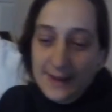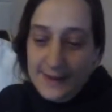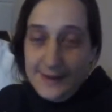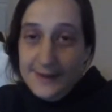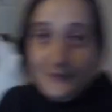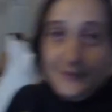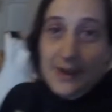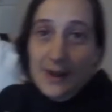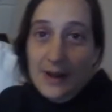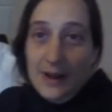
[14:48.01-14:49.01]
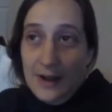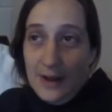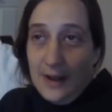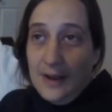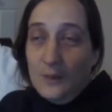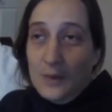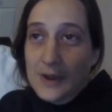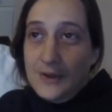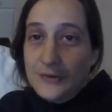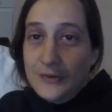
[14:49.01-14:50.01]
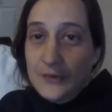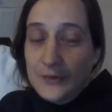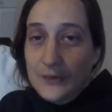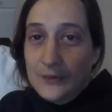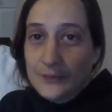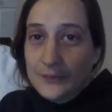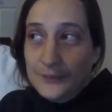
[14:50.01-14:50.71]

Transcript: is I want to,